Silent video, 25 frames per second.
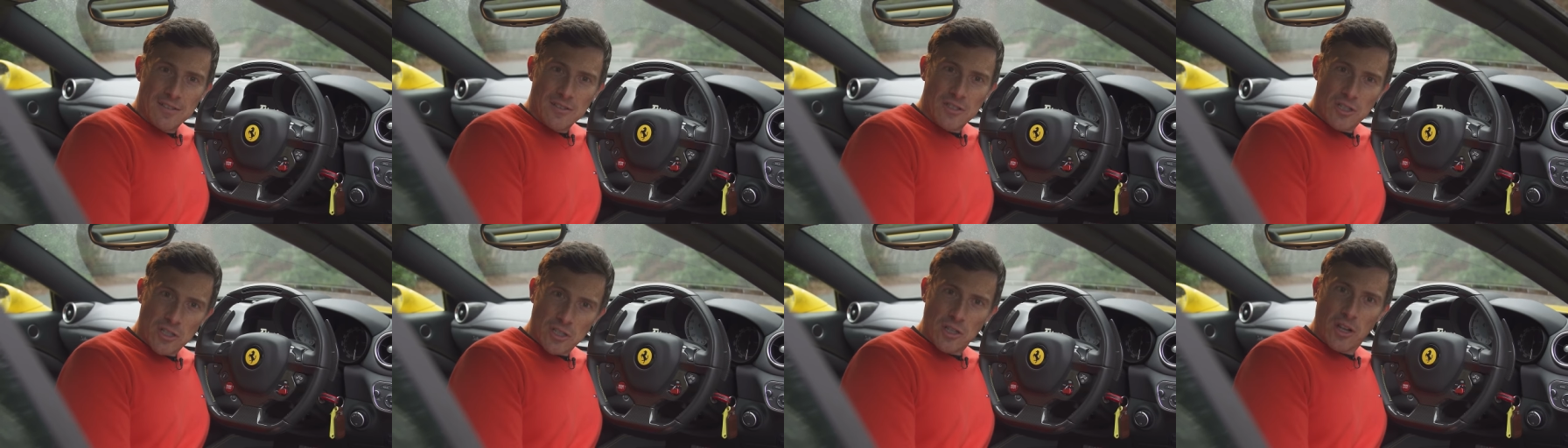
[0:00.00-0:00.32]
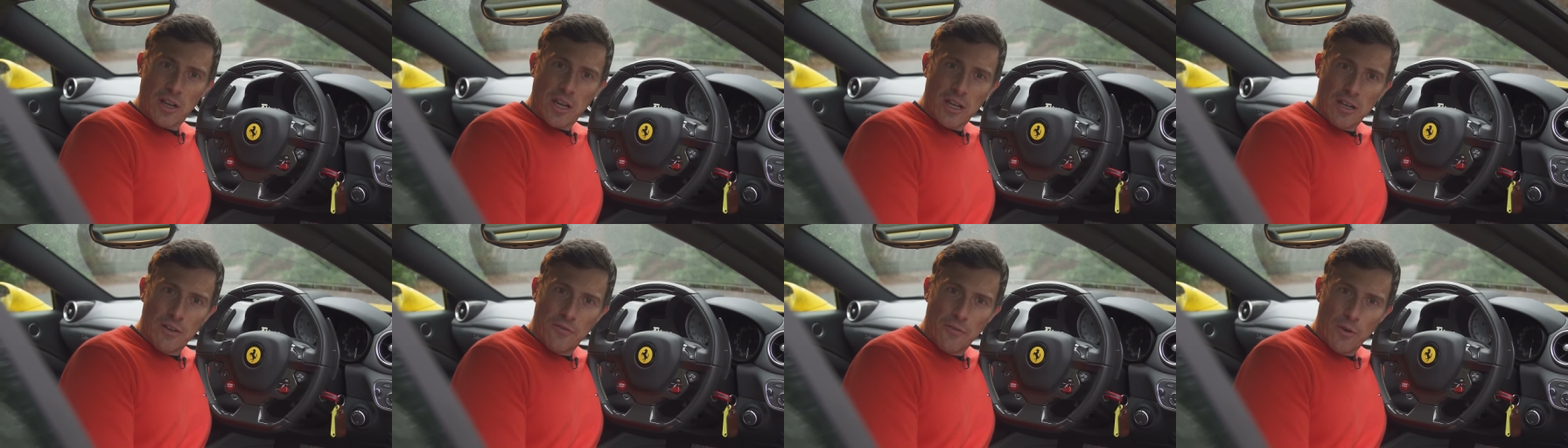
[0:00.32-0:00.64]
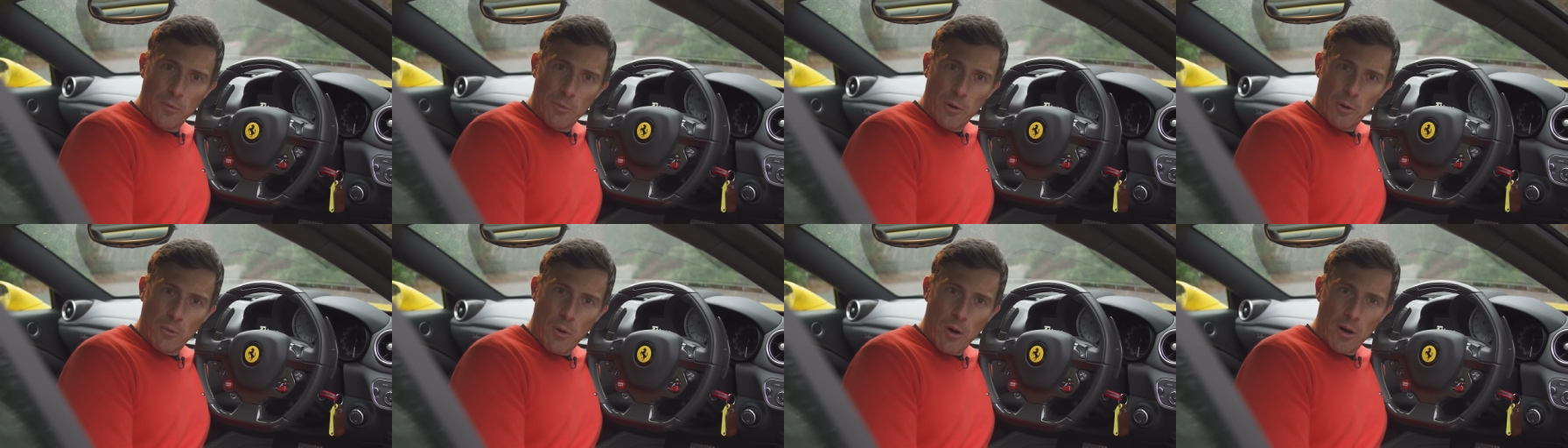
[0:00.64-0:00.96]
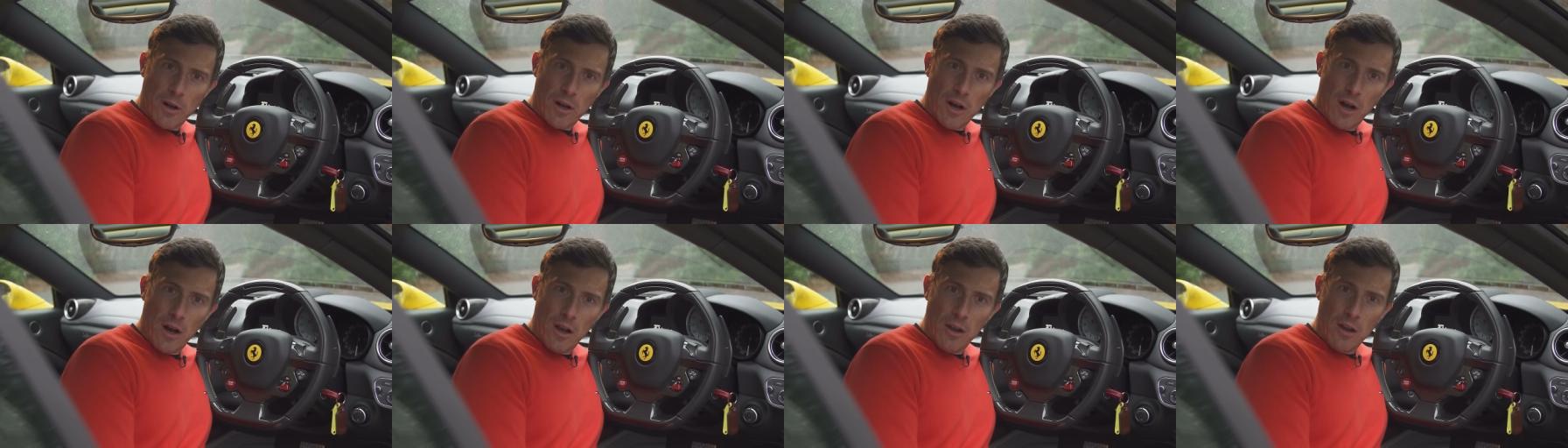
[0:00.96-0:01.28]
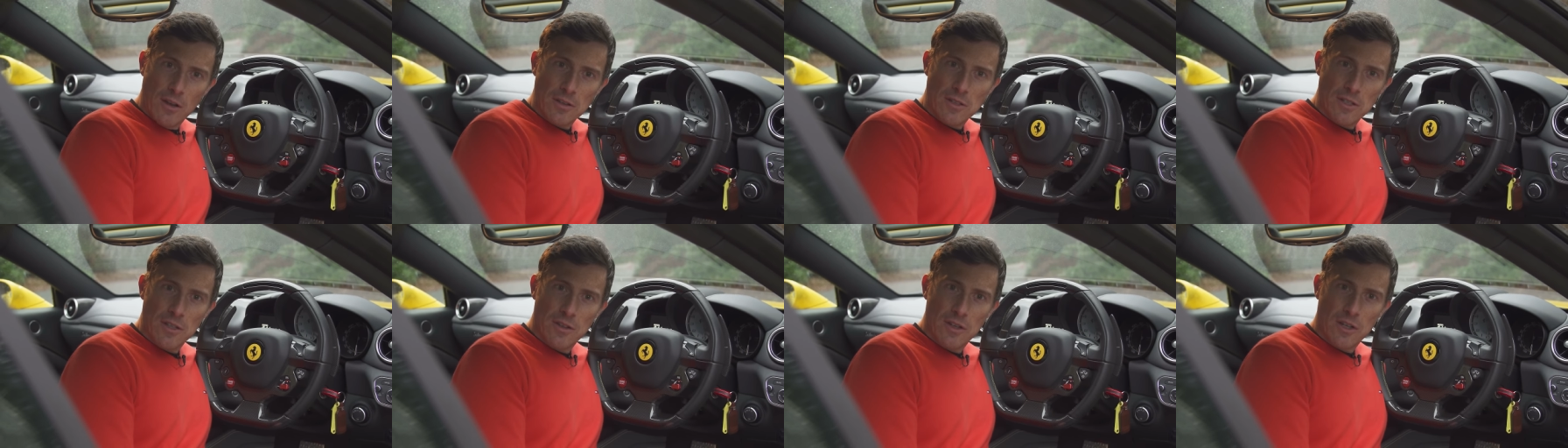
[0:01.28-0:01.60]
Just like in a Formula One car,
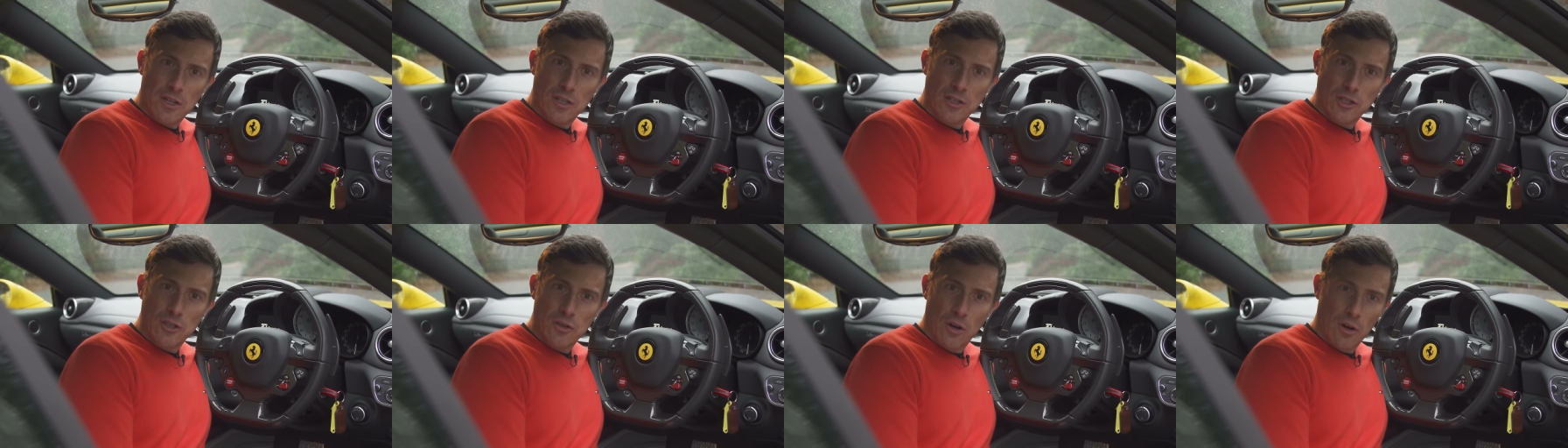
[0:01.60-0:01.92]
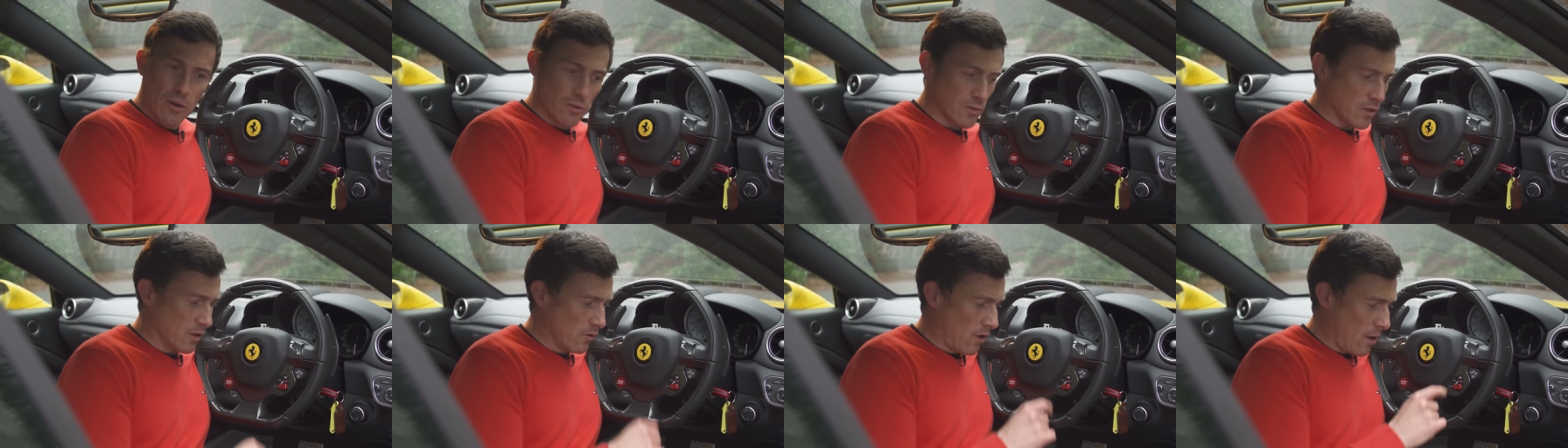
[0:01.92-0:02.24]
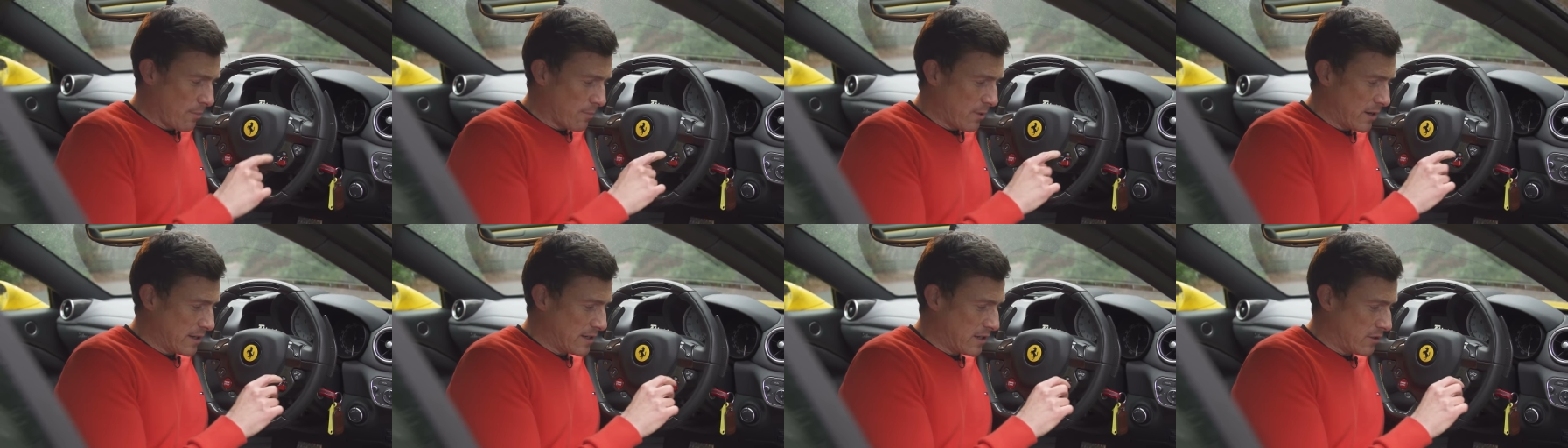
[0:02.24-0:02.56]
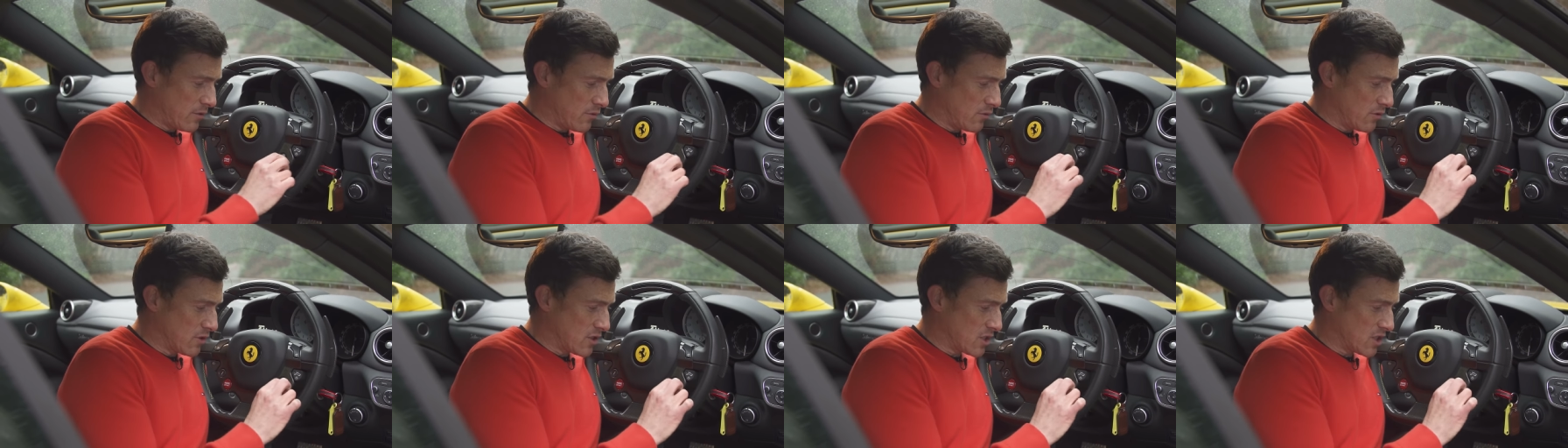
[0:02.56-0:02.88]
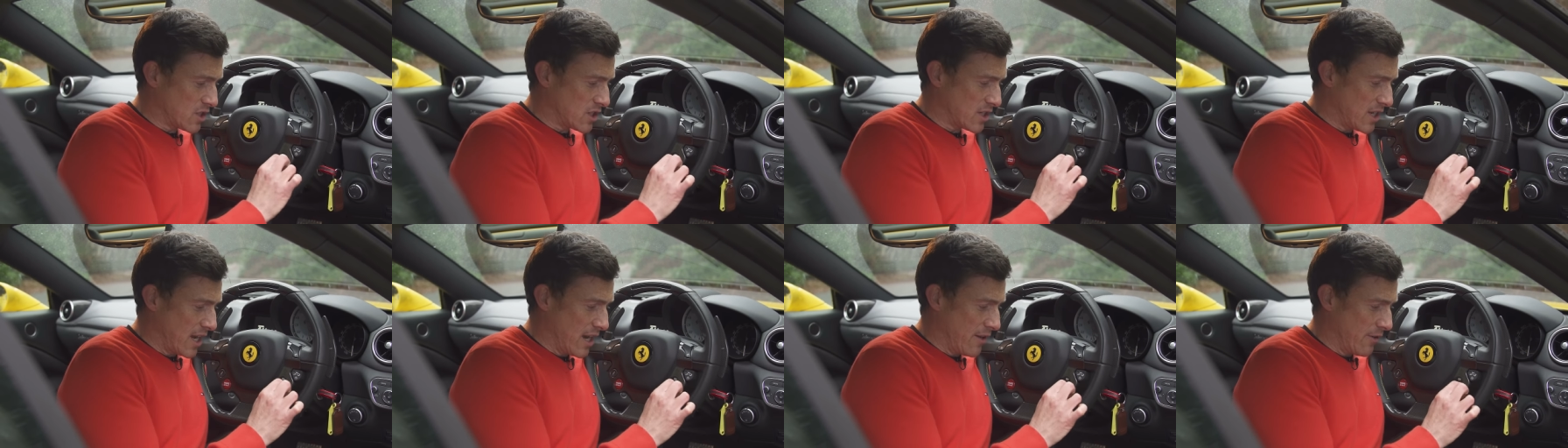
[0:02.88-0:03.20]
lots of the controls are operated through the
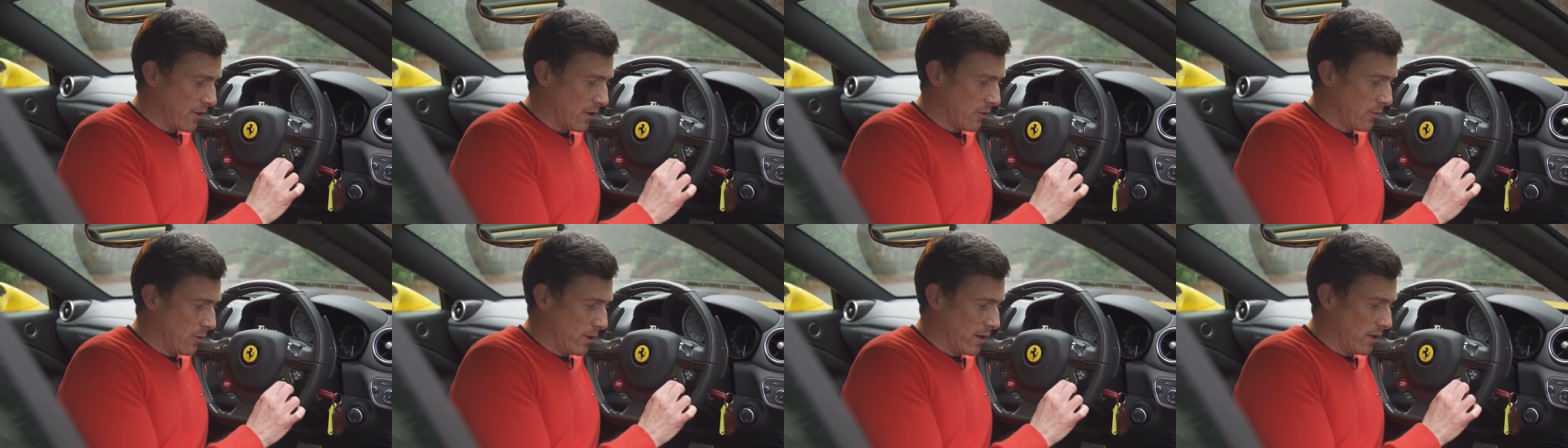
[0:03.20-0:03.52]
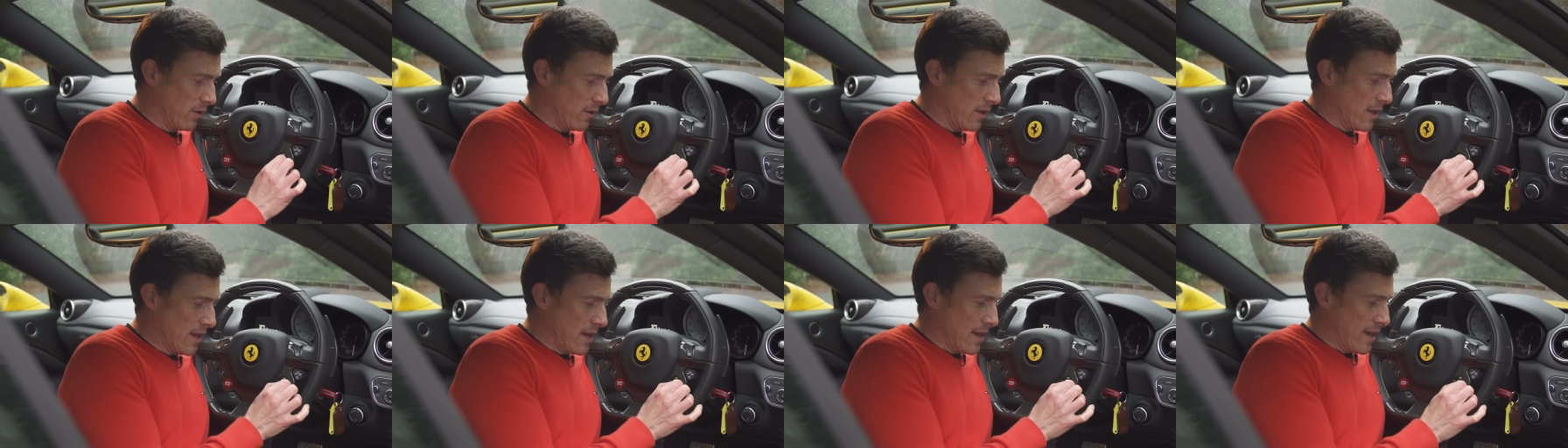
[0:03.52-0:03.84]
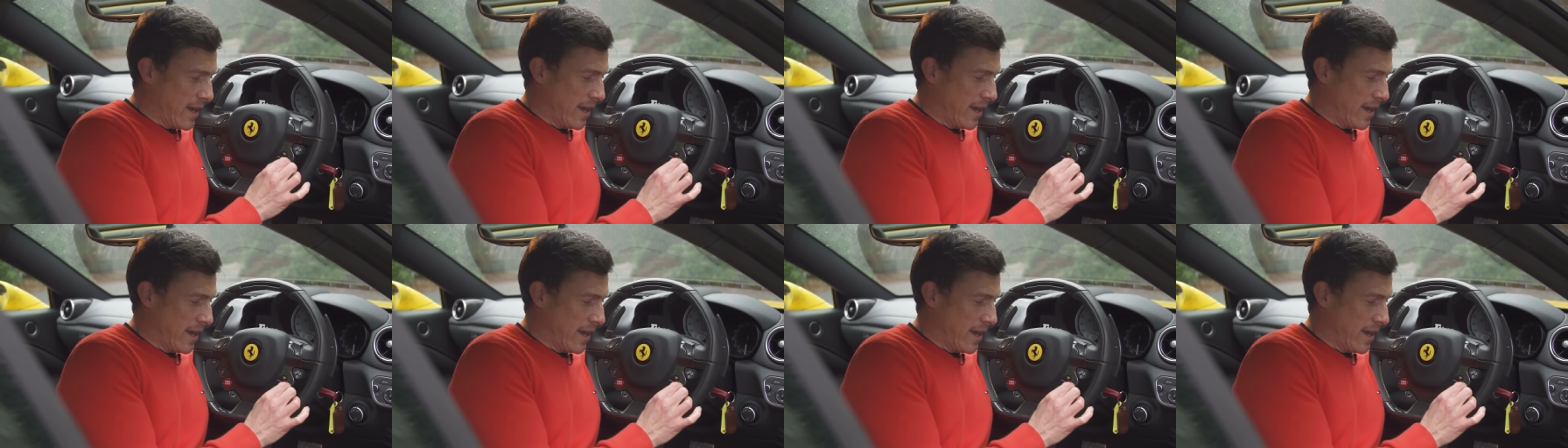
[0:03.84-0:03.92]
steering wheel,